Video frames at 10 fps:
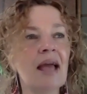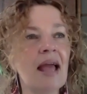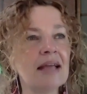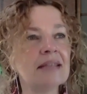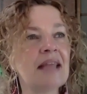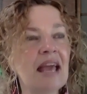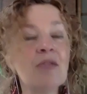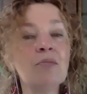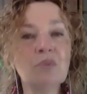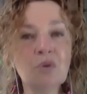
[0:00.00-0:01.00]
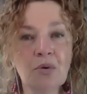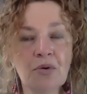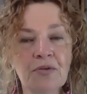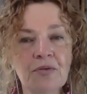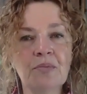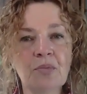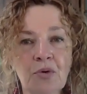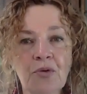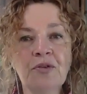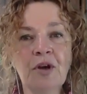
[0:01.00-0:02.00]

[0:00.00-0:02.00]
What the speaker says: And then move